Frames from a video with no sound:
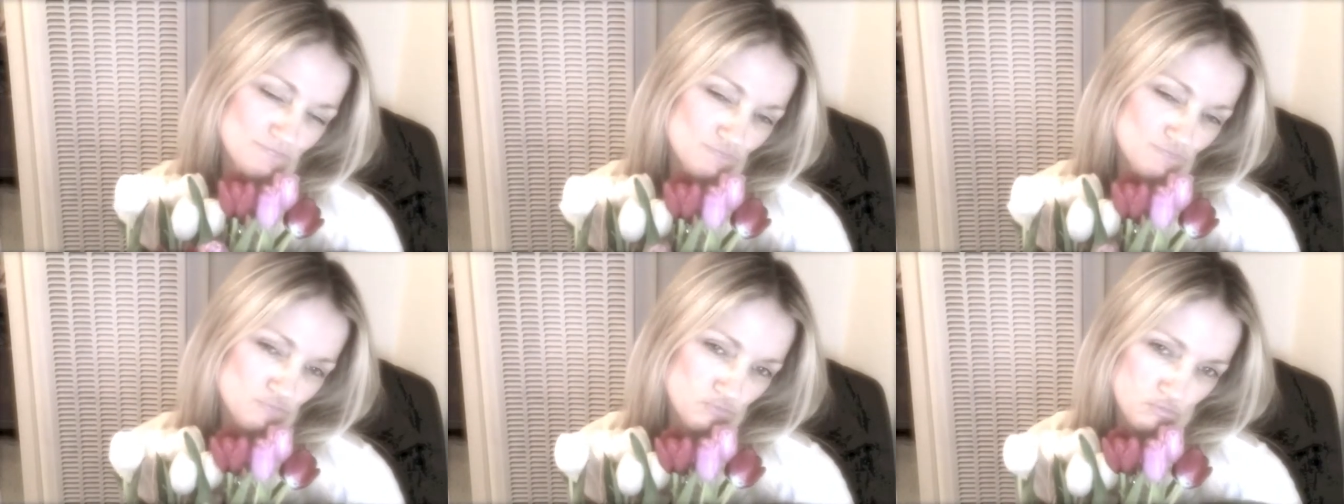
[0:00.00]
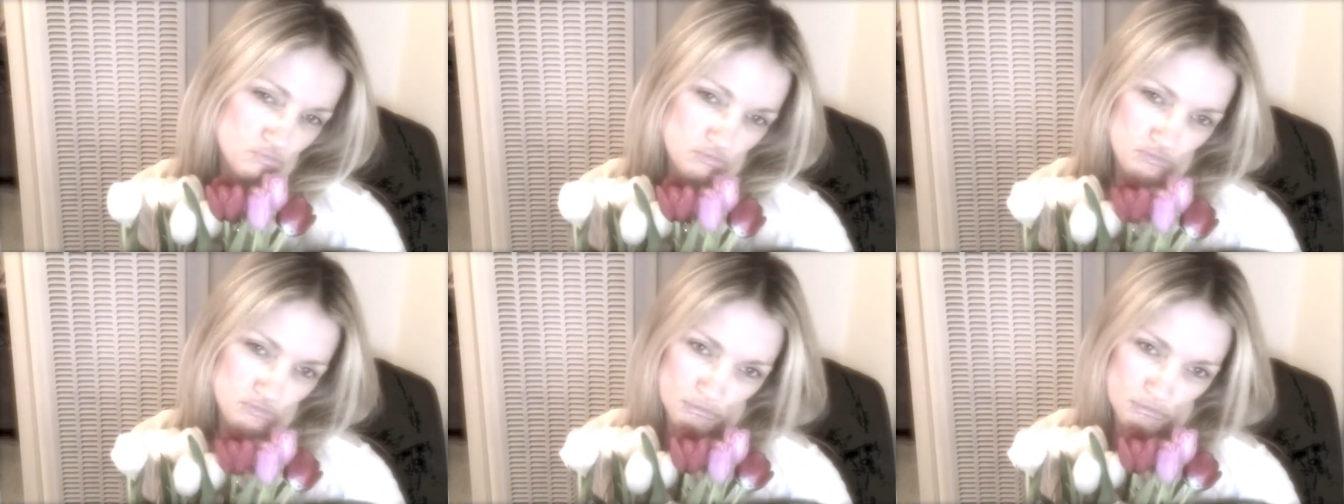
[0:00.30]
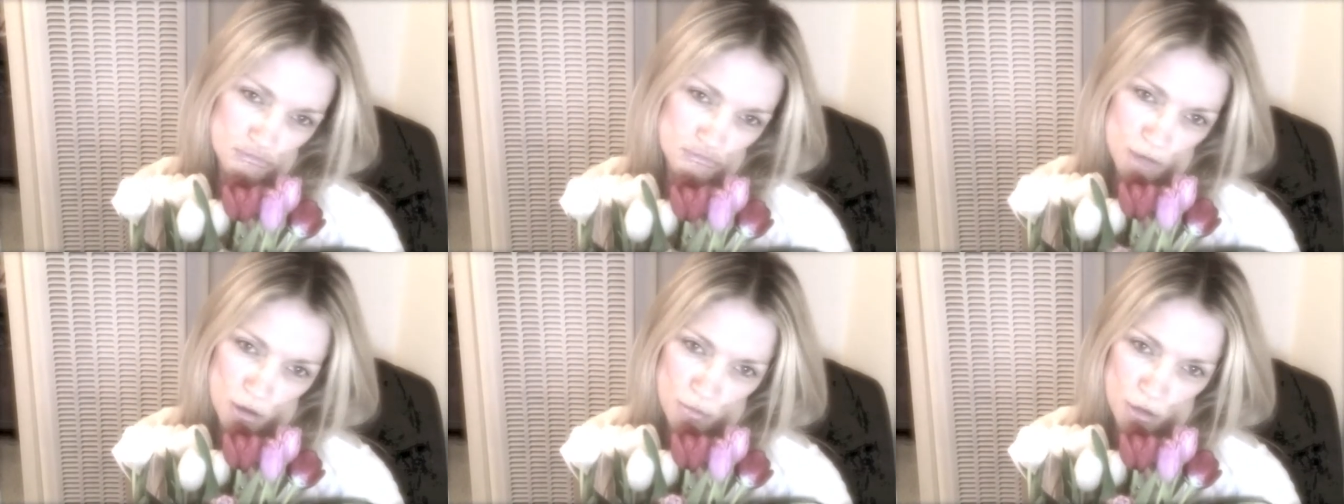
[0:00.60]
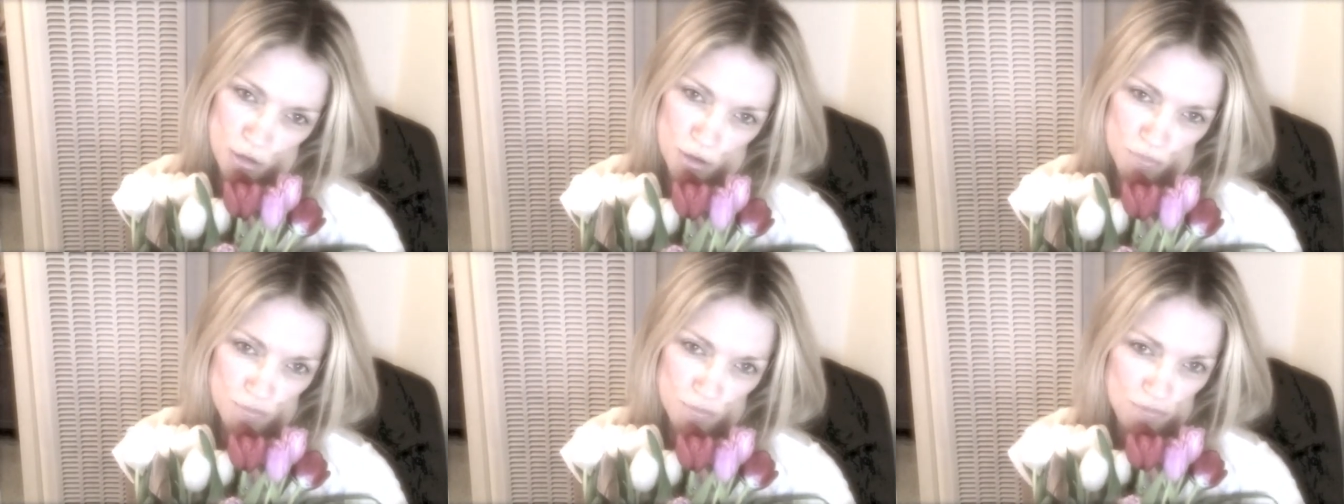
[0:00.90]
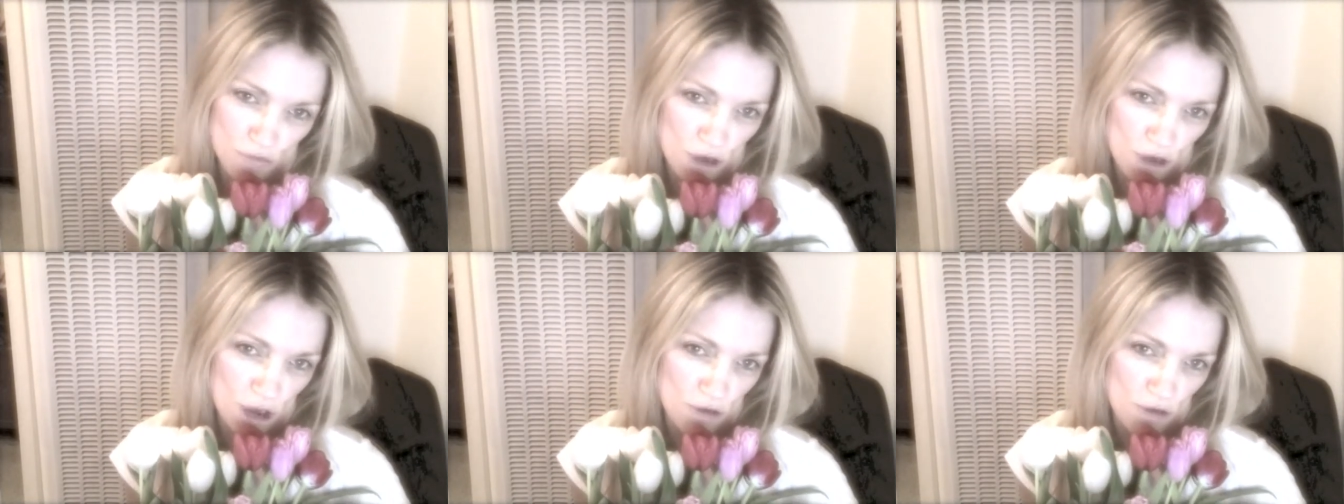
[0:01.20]
Mm, they're my
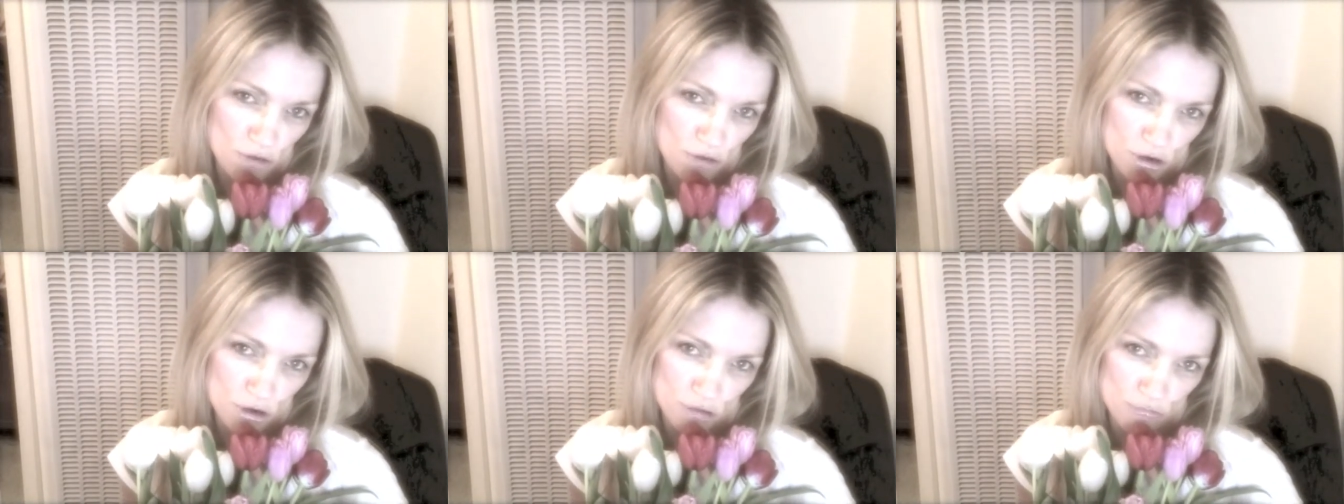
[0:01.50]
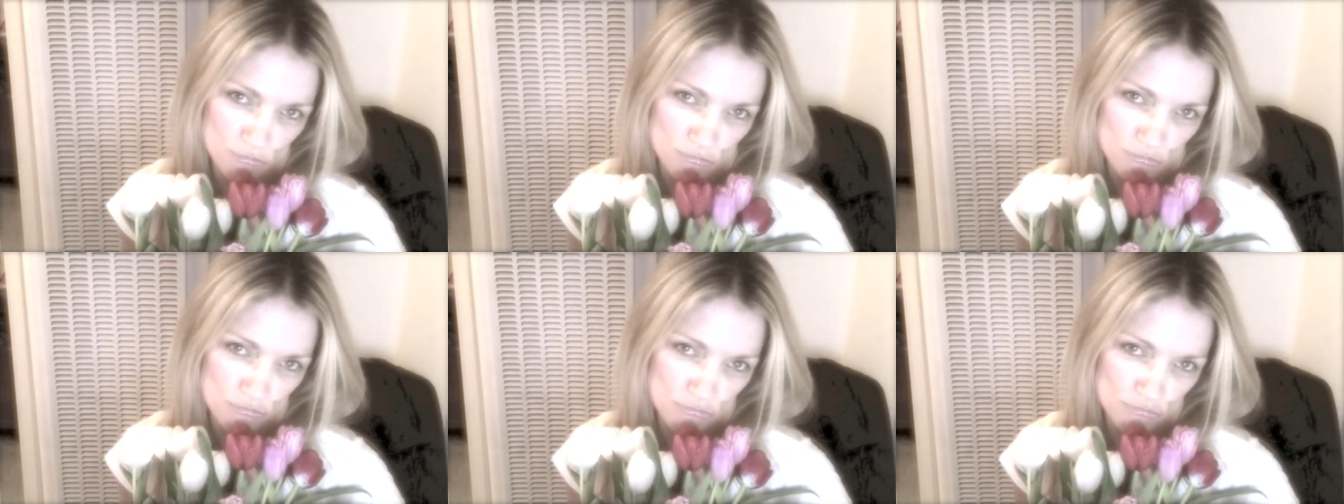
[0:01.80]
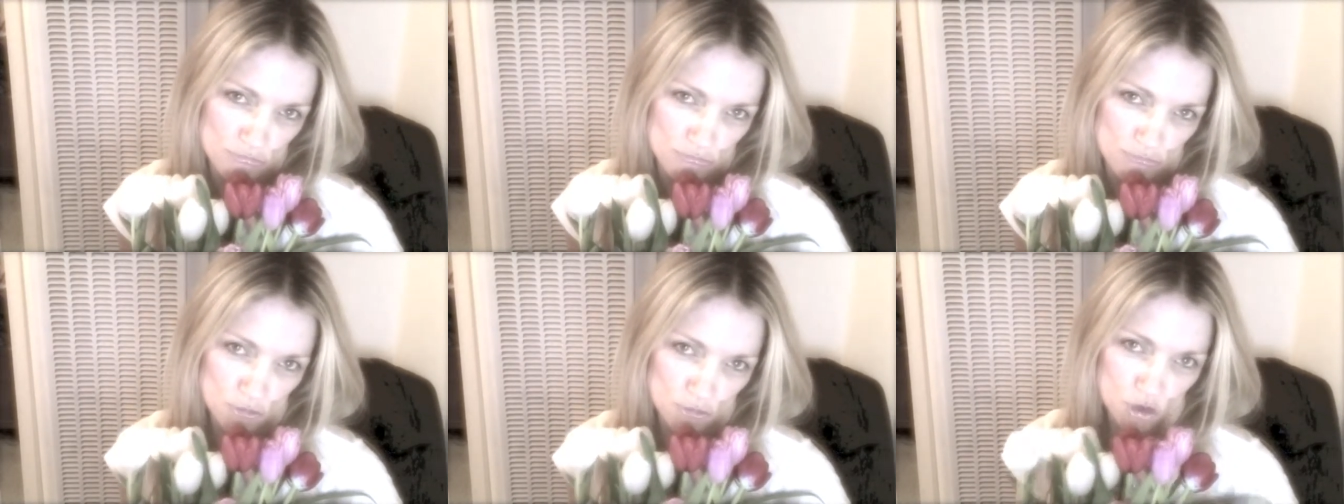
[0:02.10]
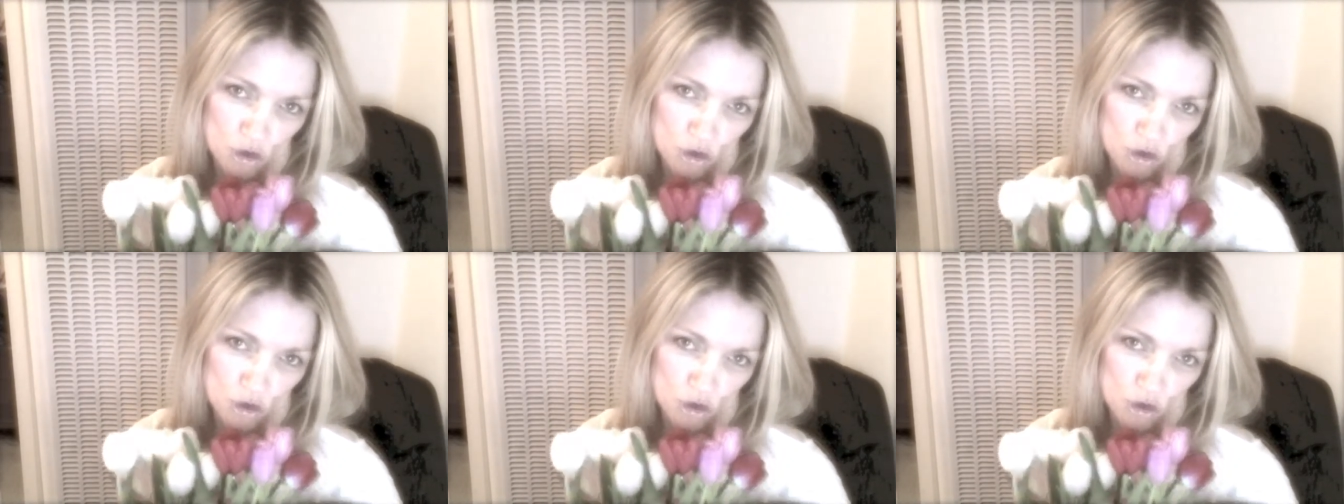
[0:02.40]
favorite. Mm.